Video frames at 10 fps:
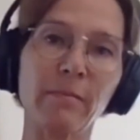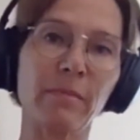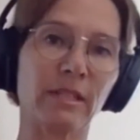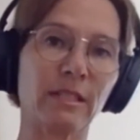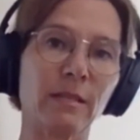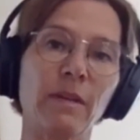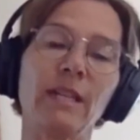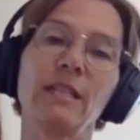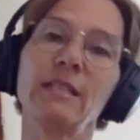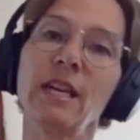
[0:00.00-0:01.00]
I
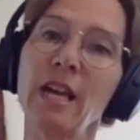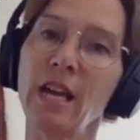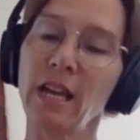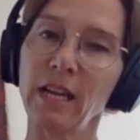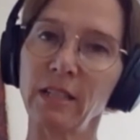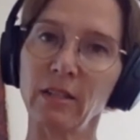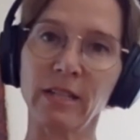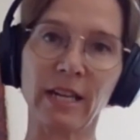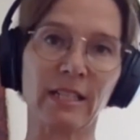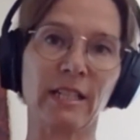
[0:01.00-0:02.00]
participated in the United